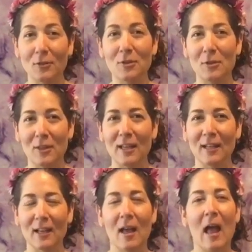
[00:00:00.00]
don't you
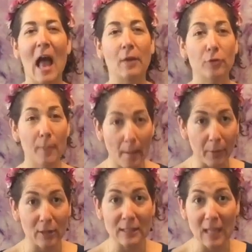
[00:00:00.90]
think? And
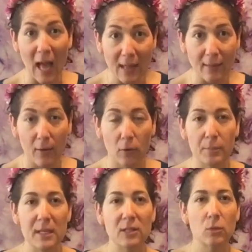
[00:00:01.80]
remember, xylo
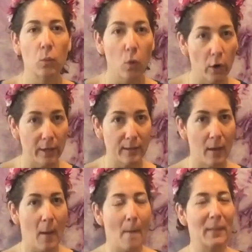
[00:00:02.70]
means wood,
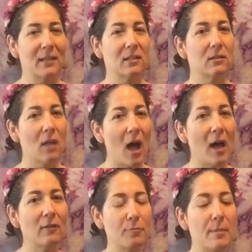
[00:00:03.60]
because a
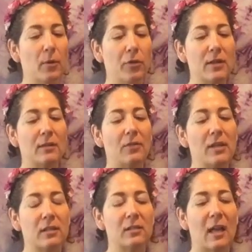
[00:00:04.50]
lot of people think that
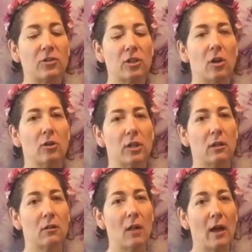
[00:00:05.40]
this is actually called a
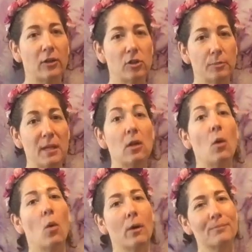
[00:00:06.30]

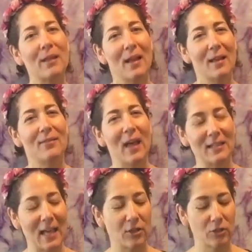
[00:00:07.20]
glockenspiel, or
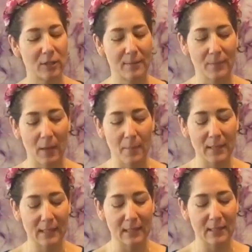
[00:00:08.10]
that's actually a
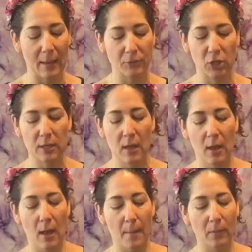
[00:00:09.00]
misconception.
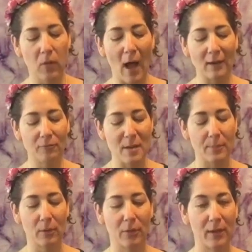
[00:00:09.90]
A lot of
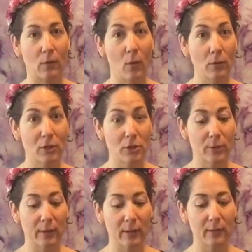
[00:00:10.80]
people think, oh, did
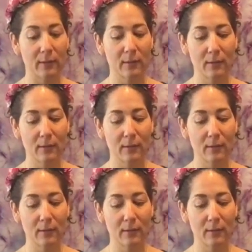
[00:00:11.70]
you hear it?